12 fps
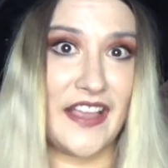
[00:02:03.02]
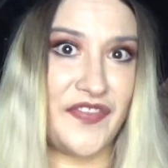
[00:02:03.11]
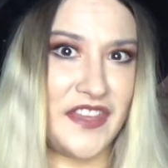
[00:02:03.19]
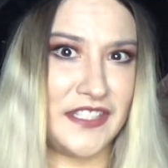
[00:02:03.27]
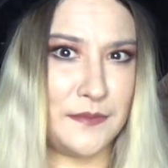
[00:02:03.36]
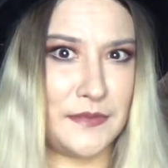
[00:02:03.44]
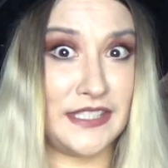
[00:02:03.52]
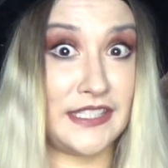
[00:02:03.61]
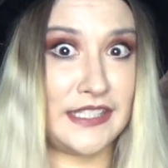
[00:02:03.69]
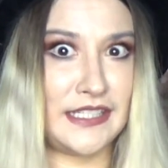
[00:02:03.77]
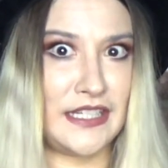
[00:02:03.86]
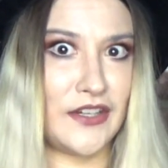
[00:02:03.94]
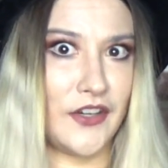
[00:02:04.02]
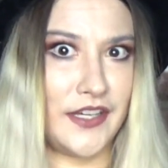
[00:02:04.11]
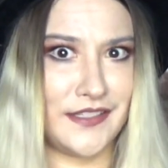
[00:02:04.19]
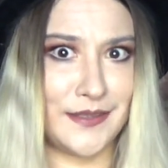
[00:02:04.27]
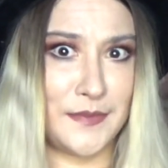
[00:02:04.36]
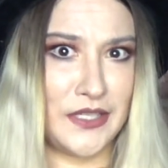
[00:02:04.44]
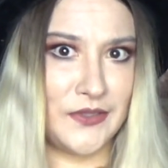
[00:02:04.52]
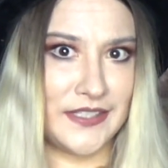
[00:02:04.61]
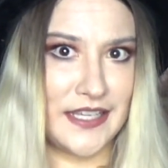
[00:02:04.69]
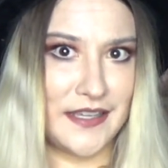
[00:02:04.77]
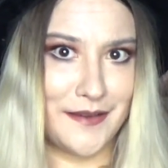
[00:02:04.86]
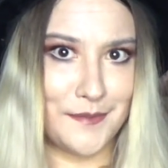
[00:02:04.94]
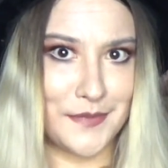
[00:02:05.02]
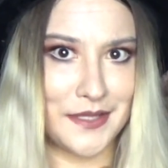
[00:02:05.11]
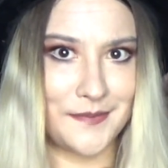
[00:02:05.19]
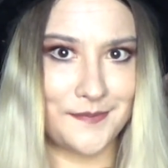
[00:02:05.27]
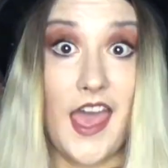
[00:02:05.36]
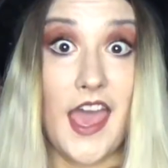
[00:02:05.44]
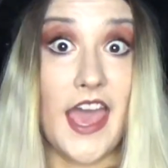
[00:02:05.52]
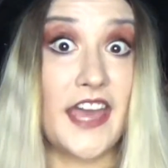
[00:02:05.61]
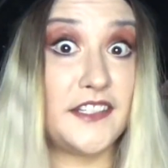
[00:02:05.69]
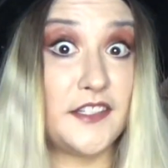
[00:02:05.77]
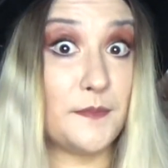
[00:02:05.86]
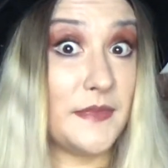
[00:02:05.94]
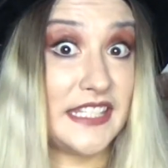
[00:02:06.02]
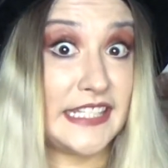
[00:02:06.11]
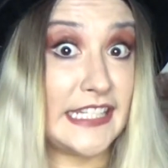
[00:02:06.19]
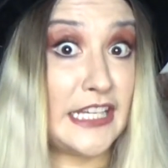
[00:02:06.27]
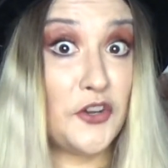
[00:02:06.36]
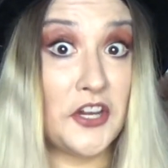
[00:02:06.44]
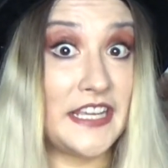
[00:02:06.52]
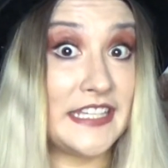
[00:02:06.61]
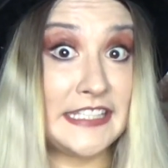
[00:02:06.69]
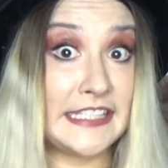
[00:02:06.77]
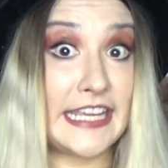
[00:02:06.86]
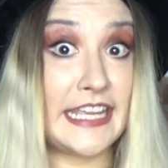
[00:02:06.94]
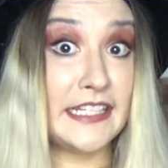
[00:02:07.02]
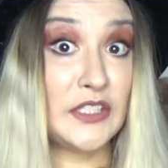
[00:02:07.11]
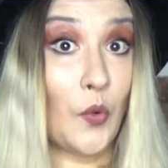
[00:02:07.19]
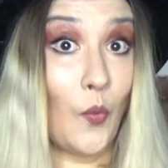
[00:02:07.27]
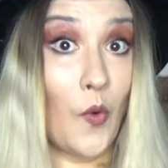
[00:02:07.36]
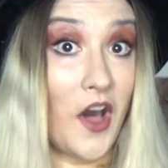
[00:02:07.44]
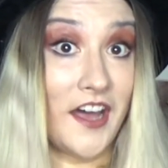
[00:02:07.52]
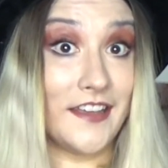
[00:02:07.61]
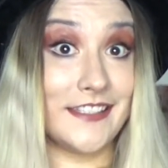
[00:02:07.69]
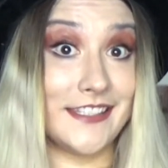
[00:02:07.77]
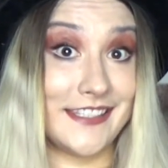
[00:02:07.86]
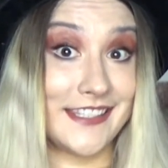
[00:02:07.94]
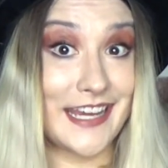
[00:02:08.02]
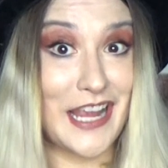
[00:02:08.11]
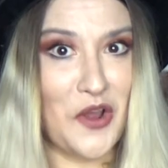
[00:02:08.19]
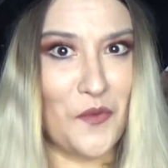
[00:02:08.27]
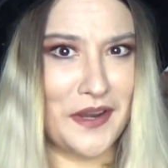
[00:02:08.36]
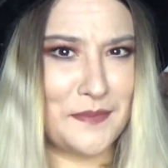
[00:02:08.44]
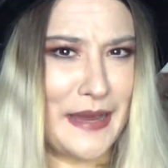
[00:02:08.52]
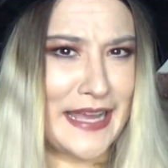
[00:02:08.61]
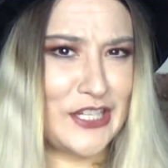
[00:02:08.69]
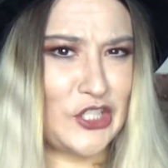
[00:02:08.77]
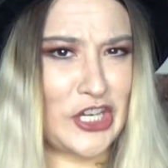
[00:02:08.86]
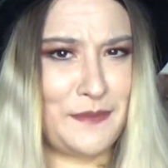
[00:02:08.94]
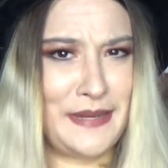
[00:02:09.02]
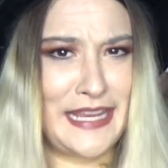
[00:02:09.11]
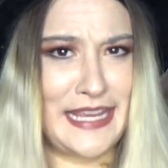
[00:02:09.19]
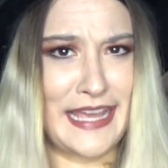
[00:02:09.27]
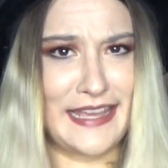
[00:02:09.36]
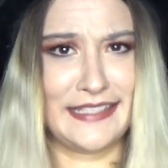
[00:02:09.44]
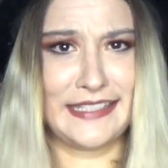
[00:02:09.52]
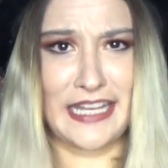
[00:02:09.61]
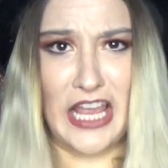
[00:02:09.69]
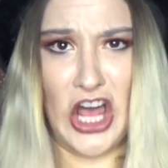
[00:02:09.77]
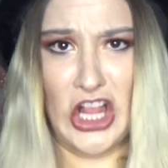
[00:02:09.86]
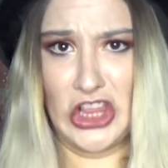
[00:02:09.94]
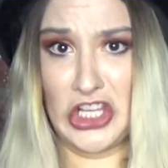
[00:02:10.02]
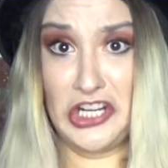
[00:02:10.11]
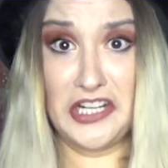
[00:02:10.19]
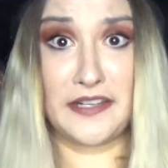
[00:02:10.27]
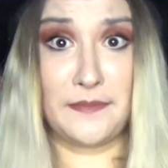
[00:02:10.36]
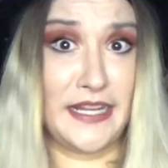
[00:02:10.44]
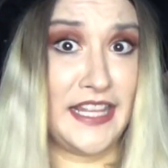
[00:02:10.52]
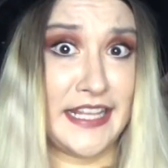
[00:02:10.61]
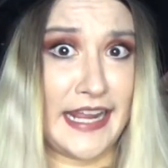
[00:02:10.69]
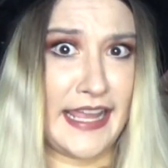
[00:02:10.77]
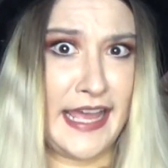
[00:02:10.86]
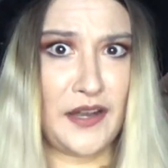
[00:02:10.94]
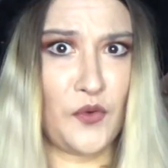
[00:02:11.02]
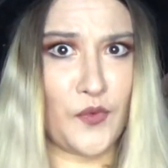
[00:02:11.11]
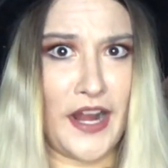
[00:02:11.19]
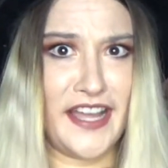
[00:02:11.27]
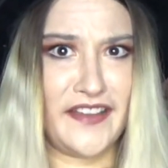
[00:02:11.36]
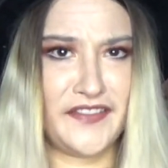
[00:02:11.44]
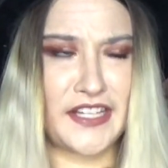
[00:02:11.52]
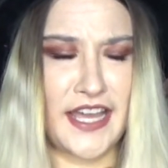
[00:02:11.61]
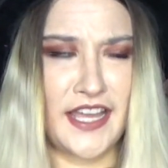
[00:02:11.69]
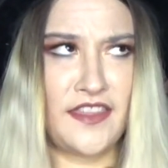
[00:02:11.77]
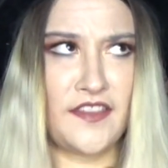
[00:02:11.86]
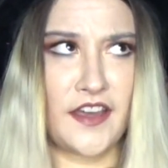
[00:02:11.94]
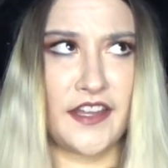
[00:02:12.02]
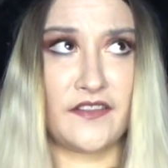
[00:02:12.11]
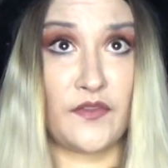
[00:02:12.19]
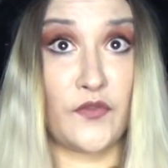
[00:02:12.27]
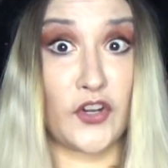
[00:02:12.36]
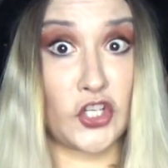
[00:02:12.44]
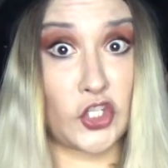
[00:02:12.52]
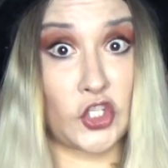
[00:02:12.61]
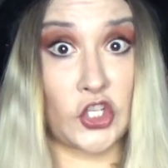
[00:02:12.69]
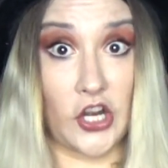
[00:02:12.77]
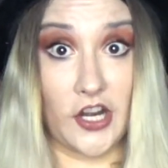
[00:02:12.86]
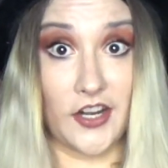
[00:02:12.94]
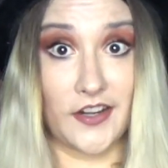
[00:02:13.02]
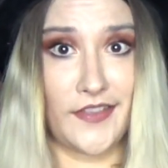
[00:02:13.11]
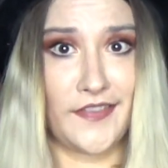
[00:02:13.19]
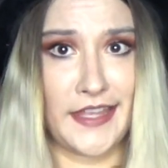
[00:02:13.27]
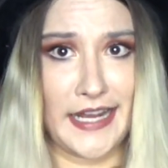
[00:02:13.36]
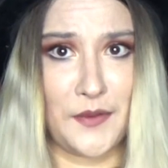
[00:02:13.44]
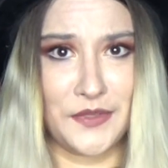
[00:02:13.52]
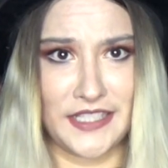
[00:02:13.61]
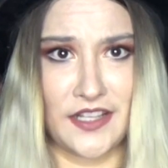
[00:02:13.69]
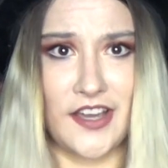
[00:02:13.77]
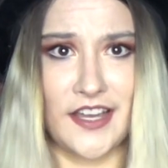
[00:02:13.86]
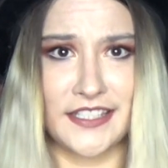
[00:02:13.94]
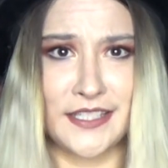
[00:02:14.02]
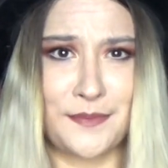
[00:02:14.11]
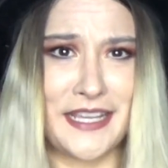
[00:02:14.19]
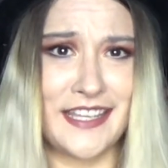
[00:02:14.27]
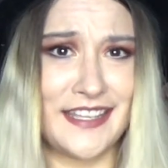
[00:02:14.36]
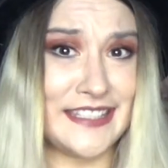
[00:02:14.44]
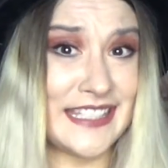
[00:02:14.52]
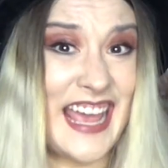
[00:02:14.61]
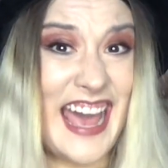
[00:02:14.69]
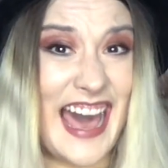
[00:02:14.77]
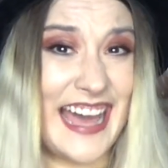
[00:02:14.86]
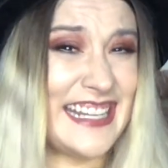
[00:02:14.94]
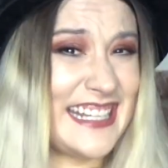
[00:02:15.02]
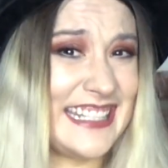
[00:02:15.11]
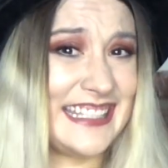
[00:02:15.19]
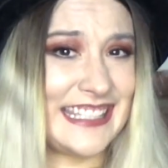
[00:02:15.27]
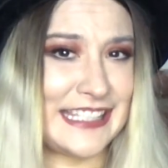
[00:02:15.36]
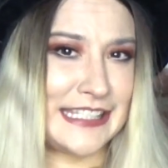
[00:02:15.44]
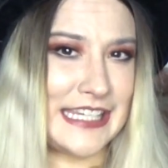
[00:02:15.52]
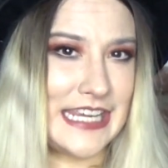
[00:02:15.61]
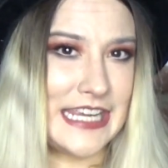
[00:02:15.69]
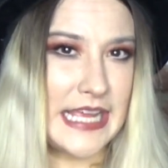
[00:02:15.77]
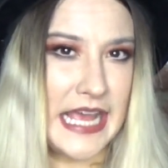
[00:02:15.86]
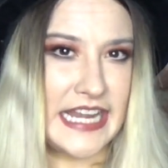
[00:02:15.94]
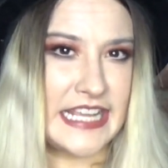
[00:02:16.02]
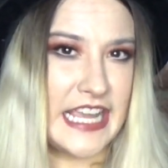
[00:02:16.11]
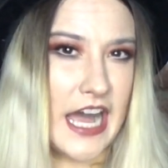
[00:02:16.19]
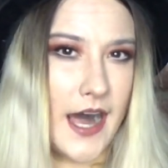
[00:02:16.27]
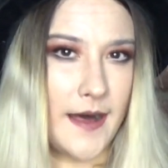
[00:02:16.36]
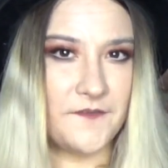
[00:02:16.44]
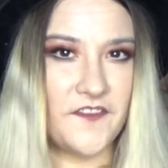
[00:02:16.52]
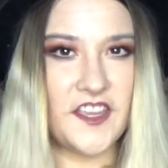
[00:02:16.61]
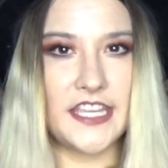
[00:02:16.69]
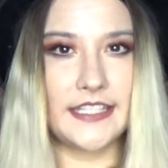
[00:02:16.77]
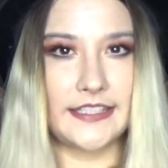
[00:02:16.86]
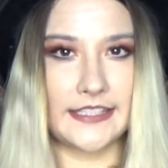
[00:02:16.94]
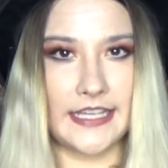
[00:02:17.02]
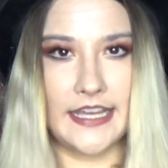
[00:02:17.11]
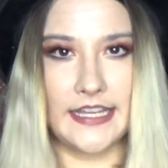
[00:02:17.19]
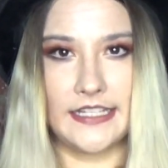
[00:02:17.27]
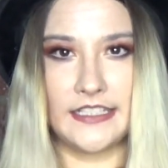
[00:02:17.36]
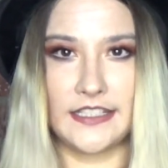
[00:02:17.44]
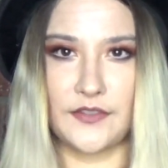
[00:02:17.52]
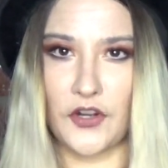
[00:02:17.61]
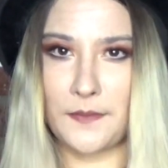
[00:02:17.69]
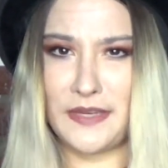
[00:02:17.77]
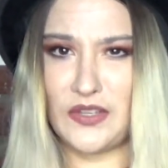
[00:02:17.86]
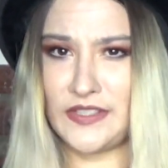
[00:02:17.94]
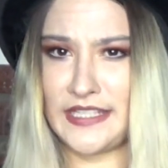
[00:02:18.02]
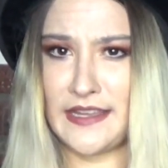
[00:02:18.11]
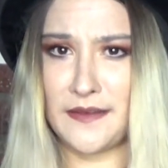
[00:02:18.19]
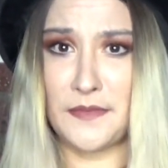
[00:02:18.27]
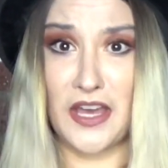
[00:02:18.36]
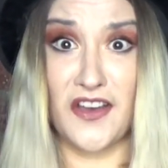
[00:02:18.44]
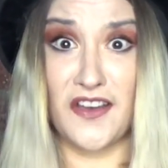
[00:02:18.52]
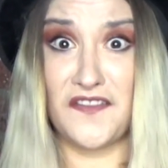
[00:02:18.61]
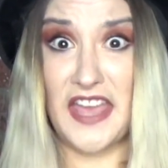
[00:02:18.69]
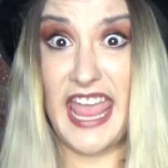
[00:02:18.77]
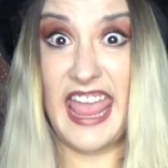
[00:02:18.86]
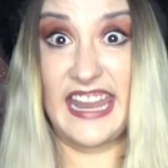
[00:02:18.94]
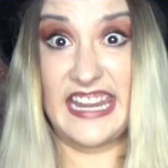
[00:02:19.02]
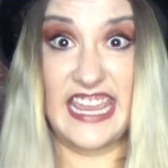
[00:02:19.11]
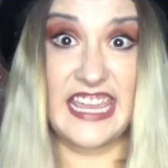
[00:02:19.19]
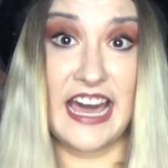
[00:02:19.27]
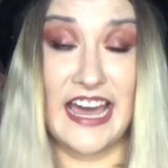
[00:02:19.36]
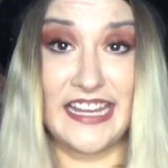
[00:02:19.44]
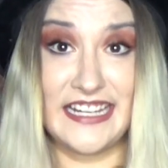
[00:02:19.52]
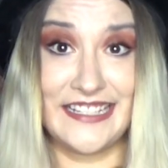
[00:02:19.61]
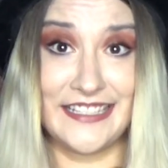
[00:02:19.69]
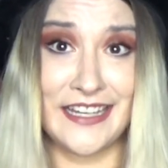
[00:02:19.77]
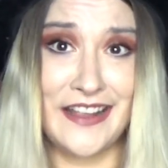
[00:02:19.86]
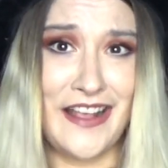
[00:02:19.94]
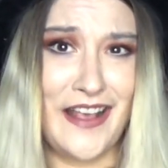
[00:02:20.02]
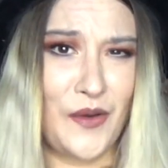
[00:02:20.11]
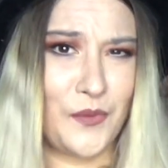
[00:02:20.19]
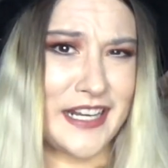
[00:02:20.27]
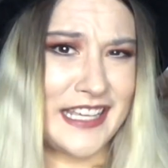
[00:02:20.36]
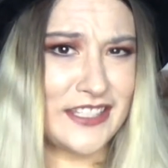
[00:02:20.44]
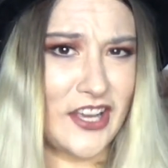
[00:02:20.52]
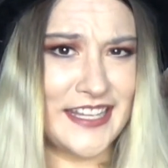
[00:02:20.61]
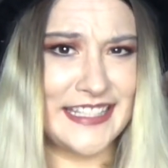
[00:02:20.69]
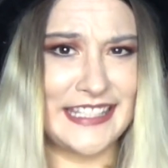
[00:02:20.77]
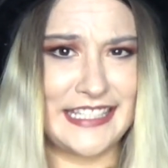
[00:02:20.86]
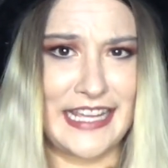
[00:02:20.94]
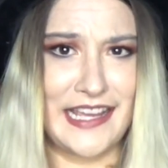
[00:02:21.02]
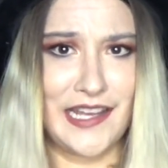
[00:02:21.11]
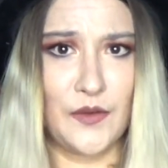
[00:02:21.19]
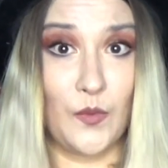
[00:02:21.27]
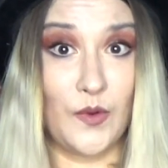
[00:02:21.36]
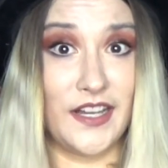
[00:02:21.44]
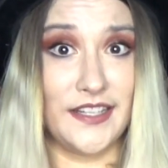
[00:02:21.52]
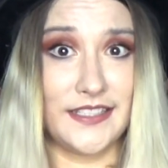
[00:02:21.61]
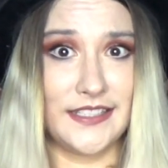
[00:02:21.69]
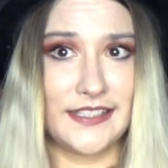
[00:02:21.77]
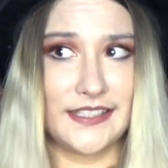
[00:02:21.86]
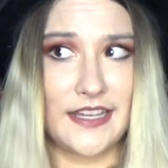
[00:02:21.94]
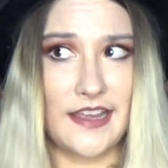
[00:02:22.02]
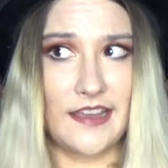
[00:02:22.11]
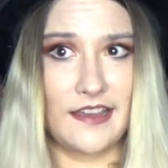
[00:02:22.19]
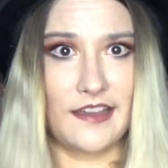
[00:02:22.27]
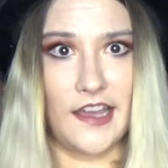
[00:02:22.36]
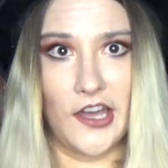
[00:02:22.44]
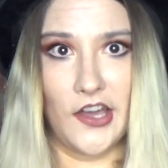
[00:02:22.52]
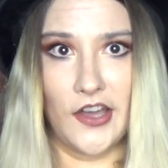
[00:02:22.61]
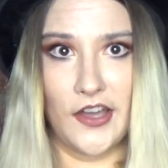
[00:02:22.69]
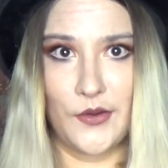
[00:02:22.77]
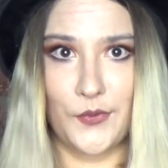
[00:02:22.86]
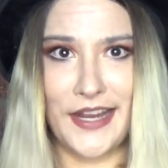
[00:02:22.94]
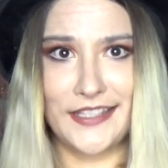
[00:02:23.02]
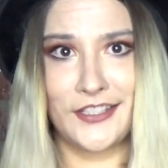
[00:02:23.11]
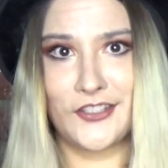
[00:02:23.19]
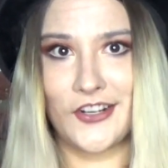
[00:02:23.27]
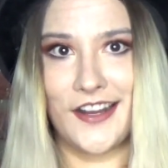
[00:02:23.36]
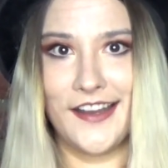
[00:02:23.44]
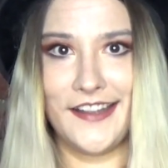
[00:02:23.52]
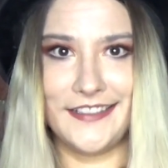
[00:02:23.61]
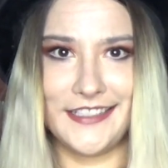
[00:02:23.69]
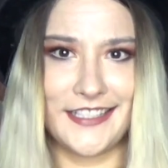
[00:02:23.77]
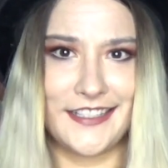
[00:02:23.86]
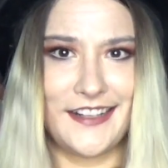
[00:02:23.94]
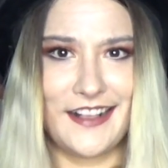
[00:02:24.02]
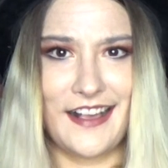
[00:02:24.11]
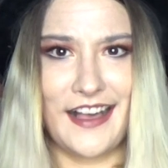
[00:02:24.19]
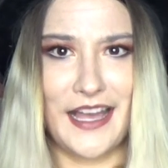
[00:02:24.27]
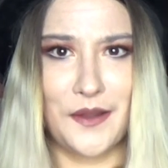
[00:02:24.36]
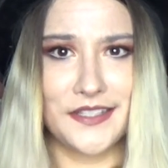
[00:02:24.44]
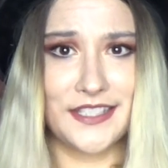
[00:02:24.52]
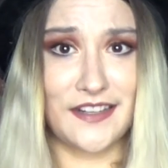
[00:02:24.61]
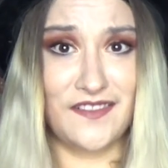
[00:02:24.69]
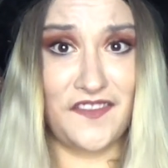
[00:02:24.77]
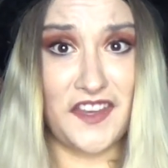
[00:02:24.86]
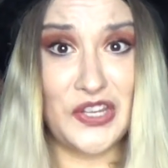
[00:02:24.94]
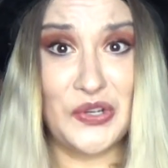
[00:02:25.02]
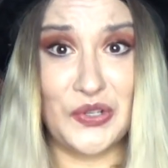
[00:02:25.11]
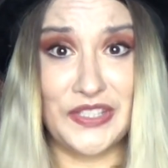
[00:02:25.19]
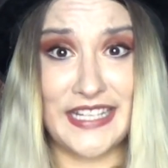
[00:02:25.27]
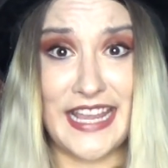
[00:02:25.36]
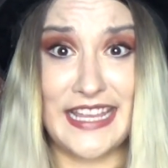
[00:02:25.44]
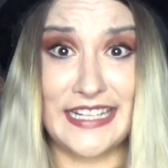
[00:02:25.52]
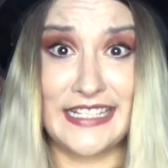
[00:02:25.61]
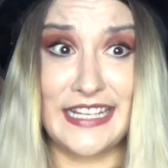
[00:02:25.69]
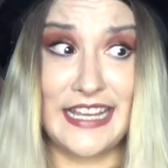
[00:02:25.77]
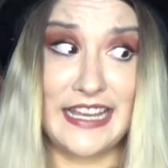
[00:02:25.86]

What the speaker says: at this mysterious museum. And mysterious it was. When my GPS alerted me that I had arrived, I thought for sure that I was lost because I didn't see any obvious signs for a museum of any kind. What I saw instead was a restaurant. I was confused and,